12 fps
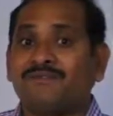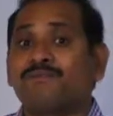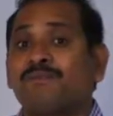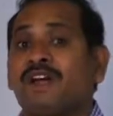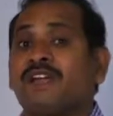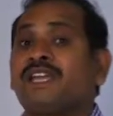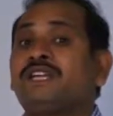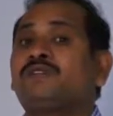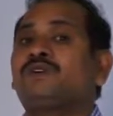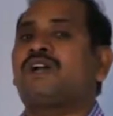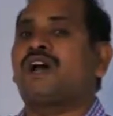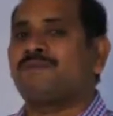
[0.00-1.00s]
belonging
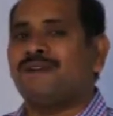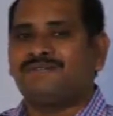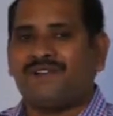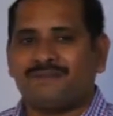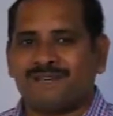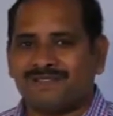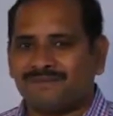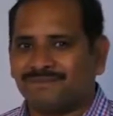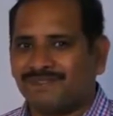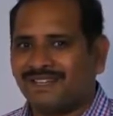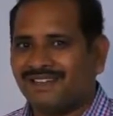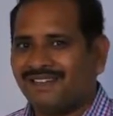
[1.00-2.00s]
to carbon family.
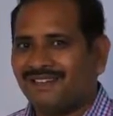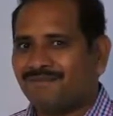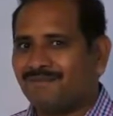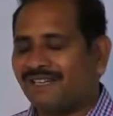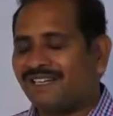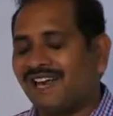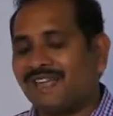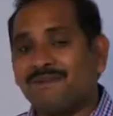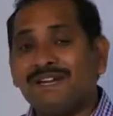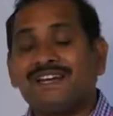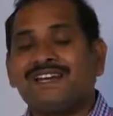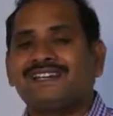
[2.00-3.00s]
But
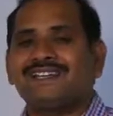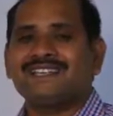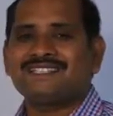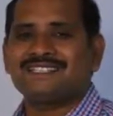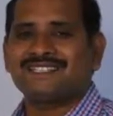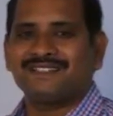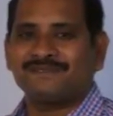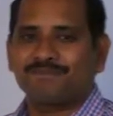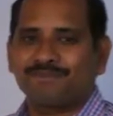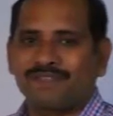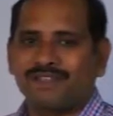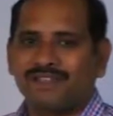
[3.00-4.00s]
diamond glitters,
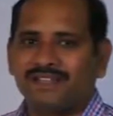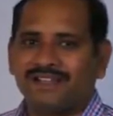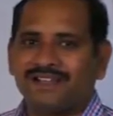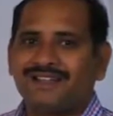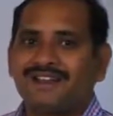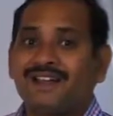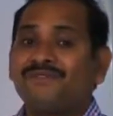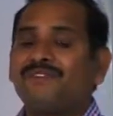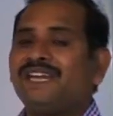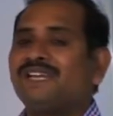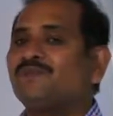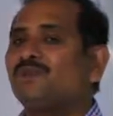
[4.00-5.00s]

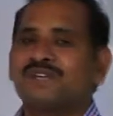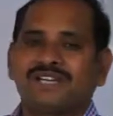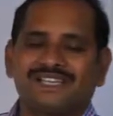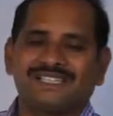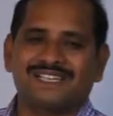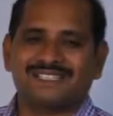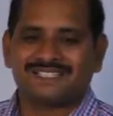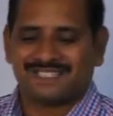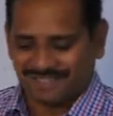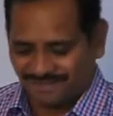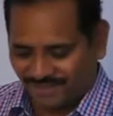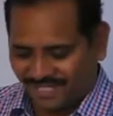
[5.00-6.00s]
graphite won't glitters.
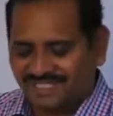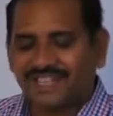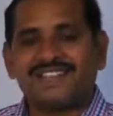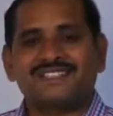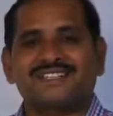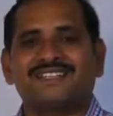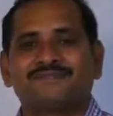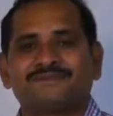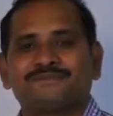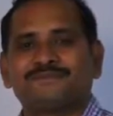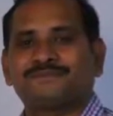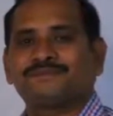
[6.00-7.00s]
What is the reason?
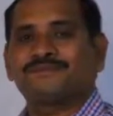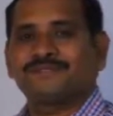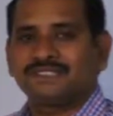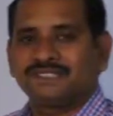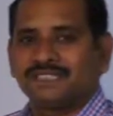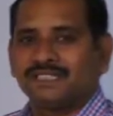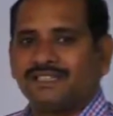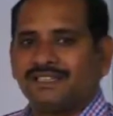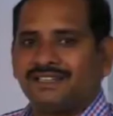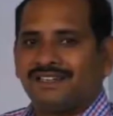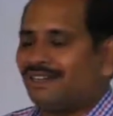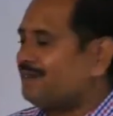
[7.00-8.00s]

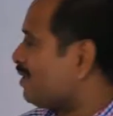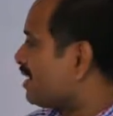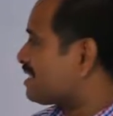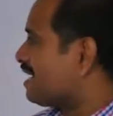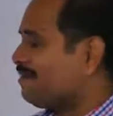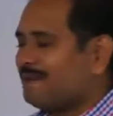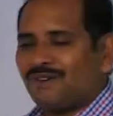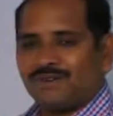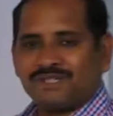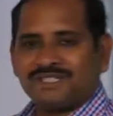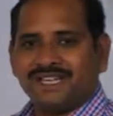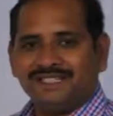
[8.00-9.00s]
Do you understand my
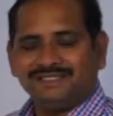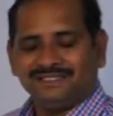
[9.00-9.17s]
question?